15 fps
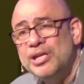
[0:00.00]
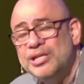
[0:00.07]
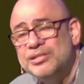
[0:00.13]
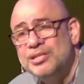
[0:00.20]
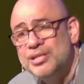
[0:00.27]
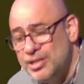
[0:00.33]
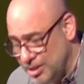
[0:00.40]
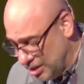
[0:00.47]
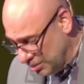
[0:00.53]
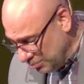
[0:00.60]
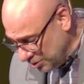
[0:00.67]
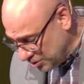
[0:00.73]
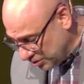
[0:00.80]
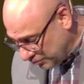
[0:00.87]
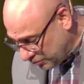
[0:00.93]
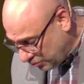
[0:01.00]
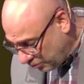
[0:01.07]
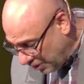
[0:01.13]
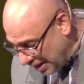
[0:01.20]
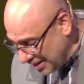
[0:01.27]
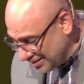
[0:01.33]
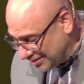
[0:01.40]
into the image of
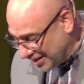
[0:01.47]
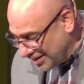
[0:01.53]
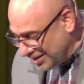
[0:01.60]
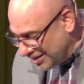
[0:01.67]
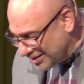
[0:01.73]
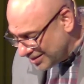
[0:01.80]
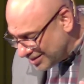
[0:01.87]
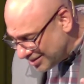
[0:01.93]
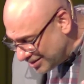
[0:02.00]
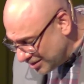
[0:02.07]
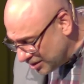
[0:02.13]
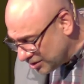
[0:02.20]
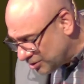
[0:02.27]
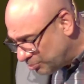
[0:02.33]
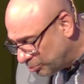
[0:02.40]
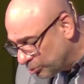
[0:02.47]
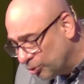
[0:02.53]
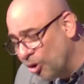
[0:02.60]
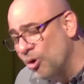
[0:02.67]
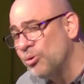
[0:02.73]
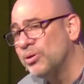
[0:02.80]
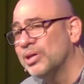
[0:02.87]
Christ. They need to see us
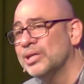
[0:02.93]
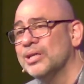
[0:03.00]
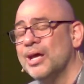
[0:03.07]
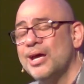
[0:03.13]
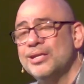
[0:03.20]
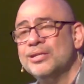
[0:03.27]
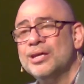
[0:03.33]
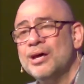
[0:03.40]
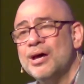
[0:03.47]
broken and